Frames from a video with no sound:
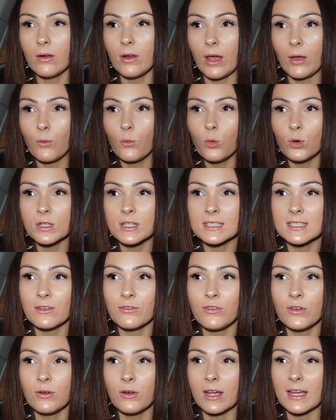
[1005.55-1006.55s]
like what does it
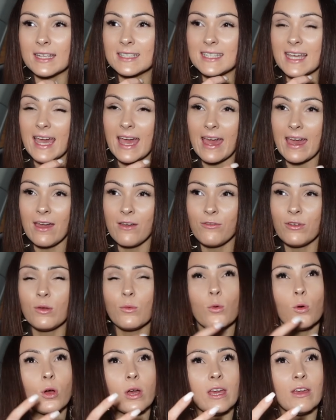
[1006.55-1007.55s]
feel like is it heavy what